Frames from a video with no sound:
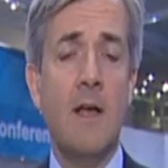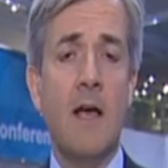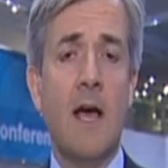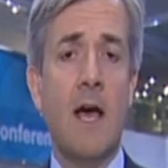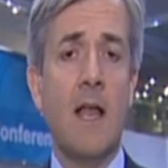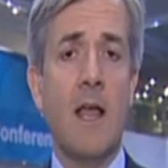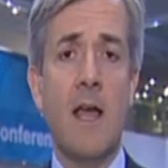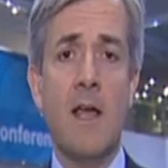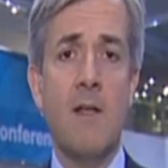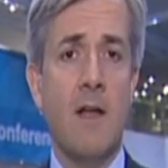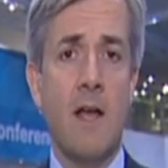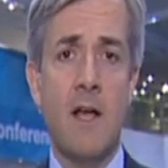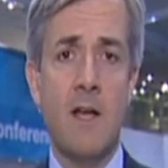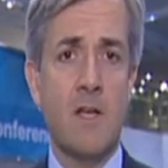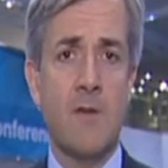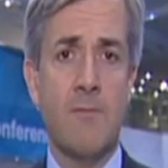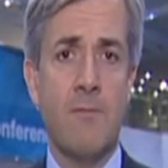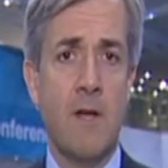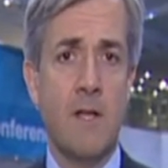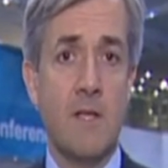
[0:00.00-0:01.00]
And I
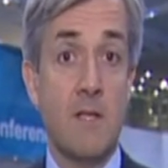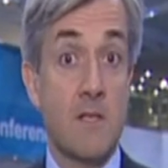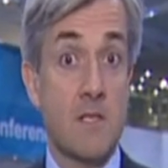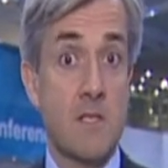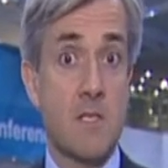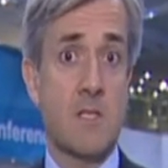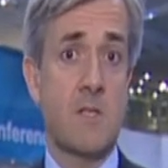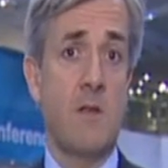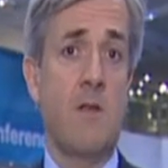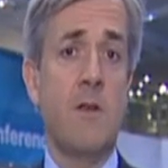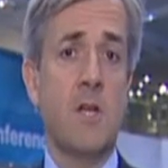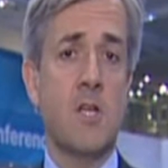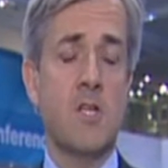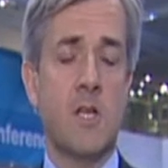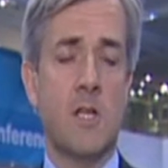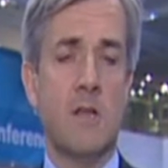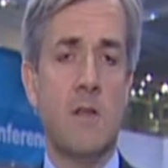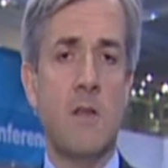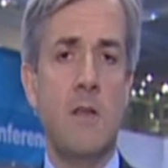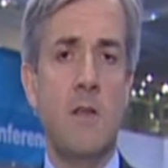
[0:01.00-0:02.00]
just find it
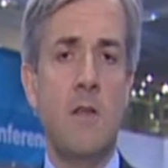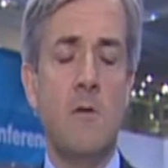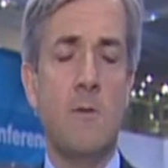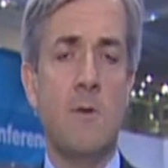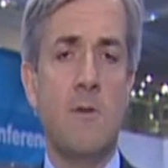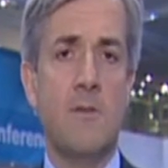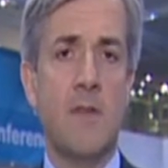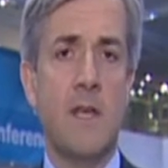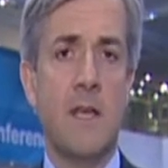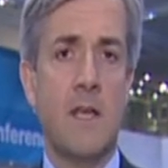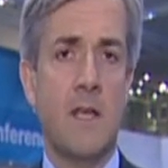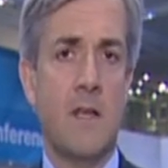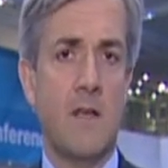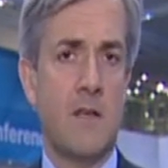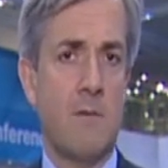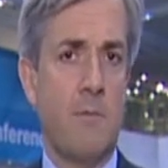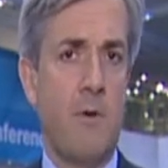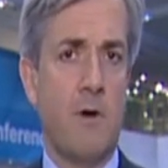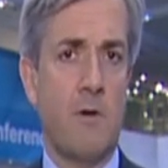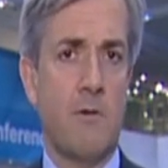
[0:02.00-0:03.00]
astonishing that you would think in a
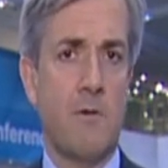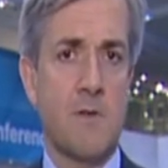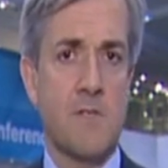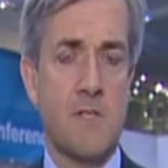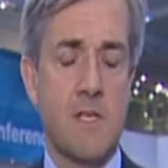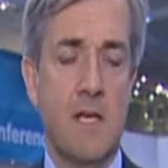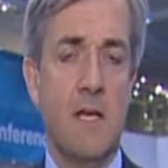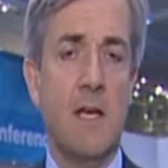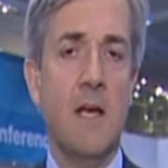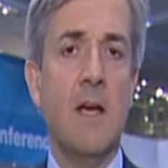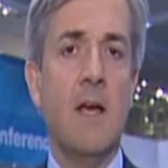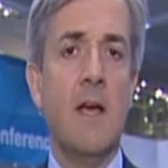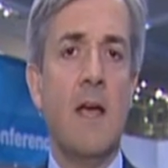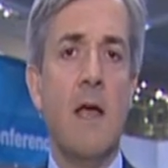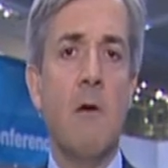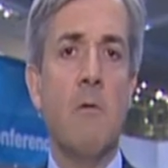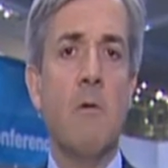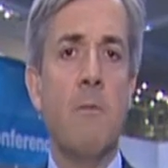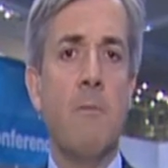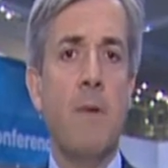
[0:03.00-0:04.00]
democracy
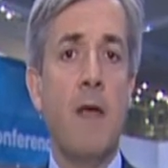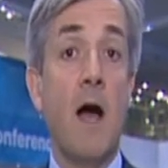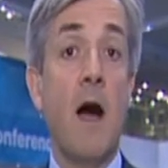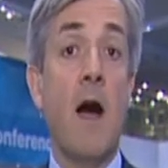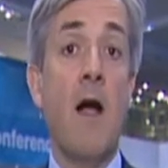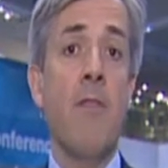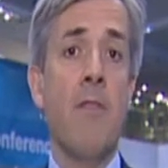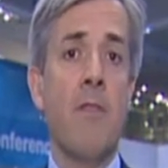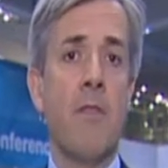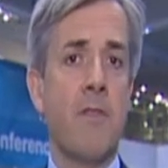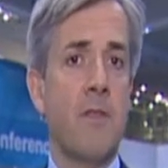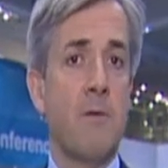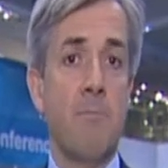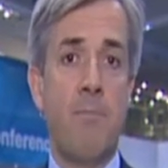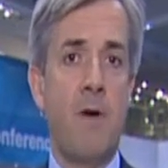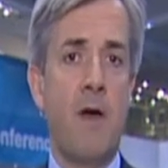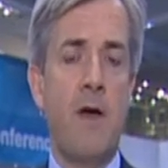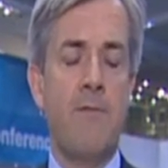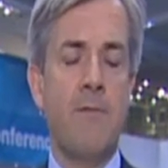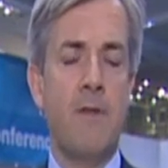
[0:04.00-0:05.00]
it would be other than
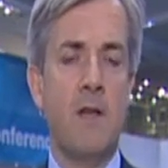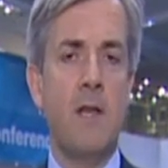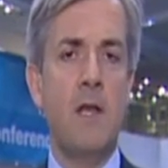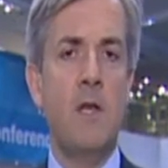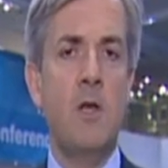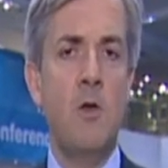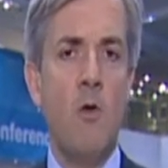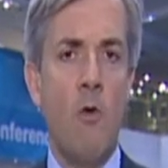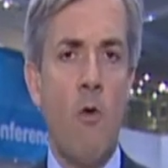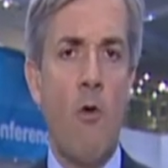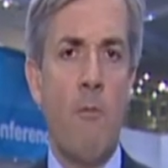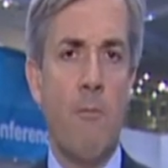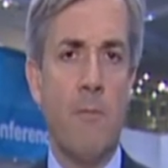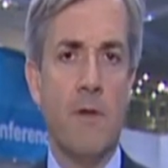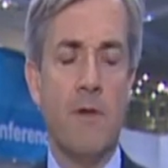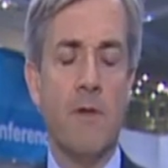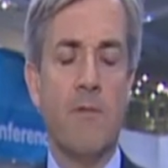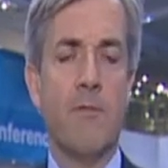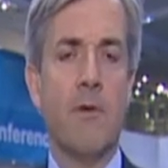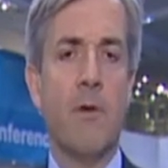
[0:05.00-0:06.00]
perfectly
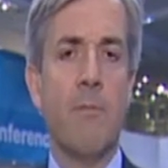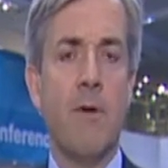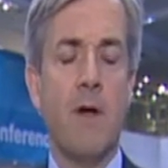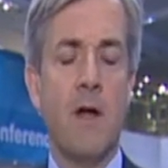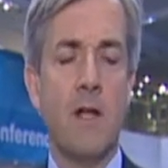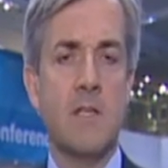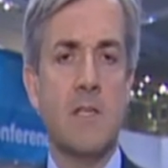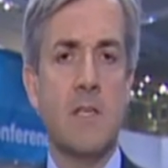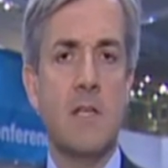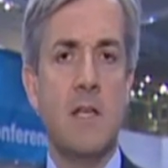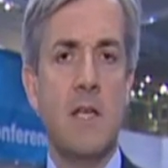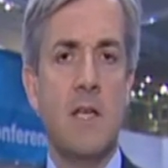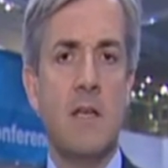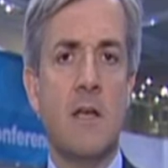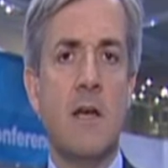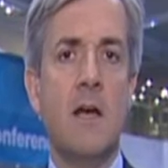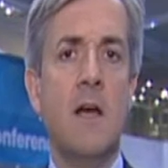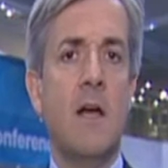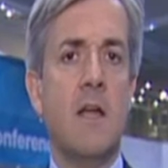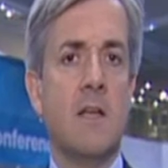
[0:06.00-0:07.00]
normal for a party
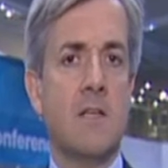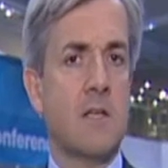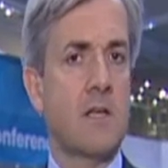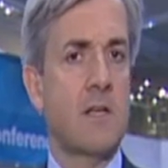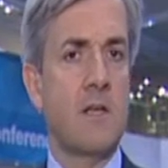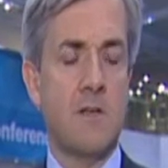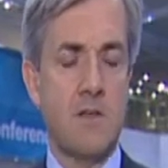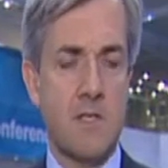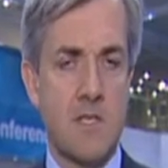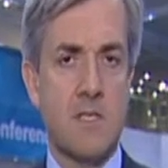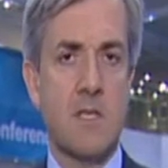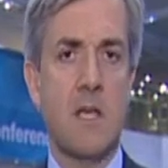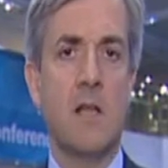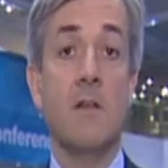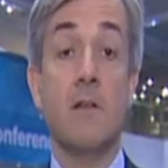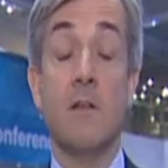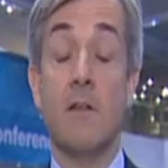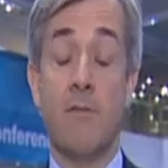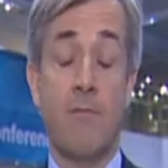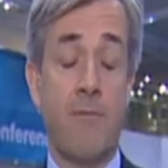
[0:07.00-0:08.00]
leader to
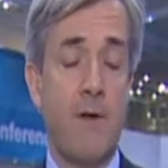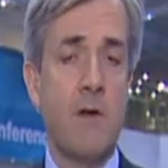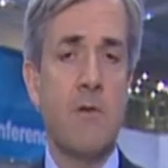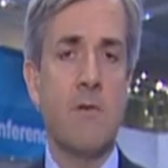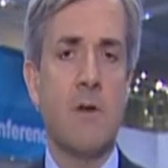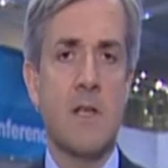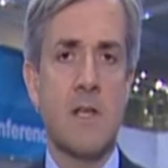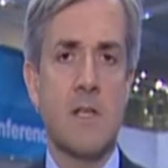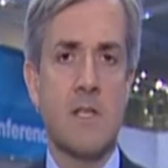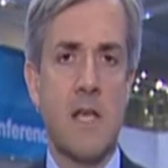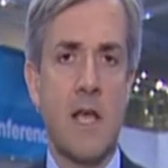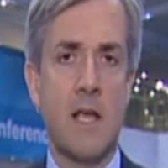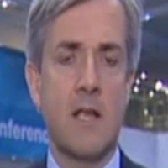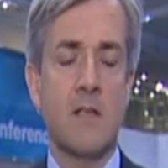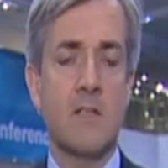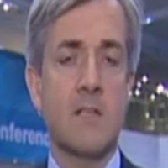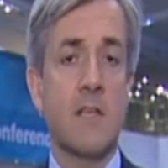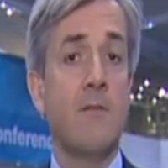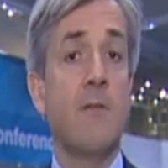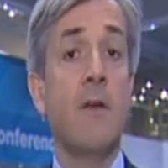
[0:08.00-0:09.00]
consult the federal
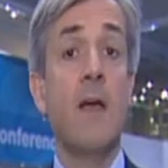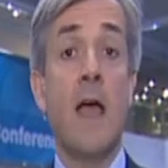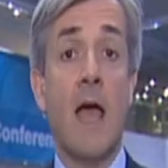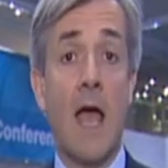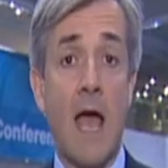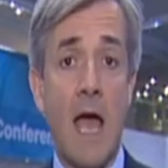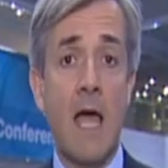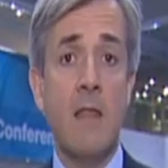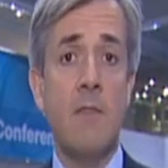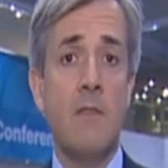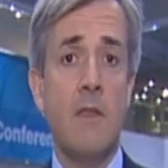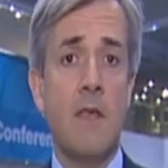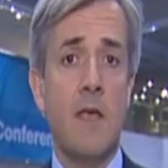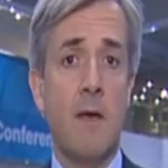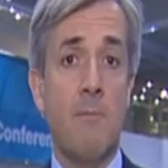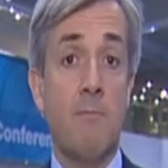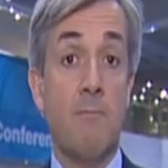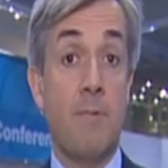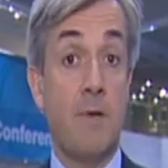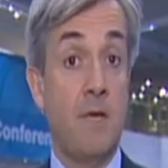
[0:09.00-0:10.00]
executive and the
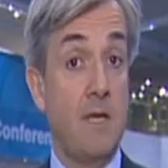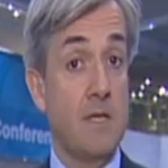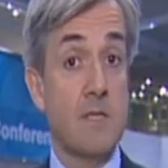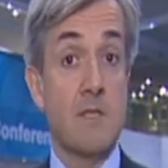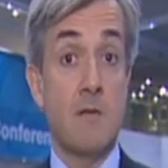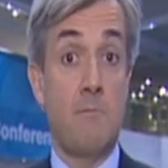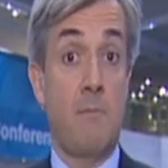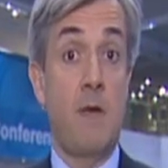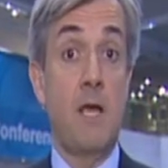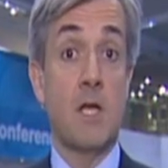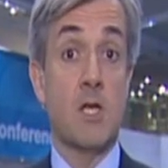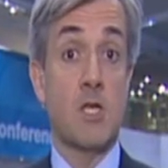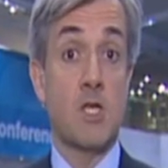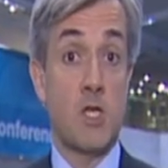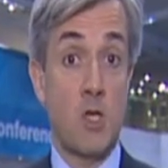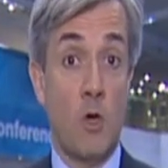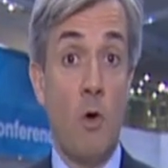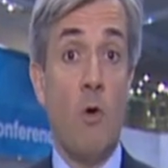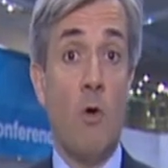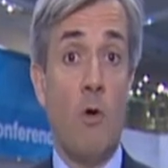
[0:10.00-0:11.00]
MPs and make
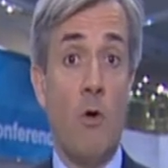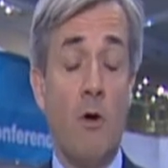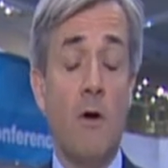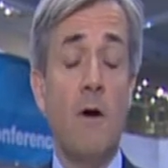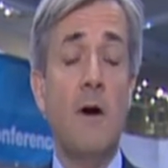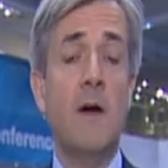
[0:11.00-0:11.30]
sure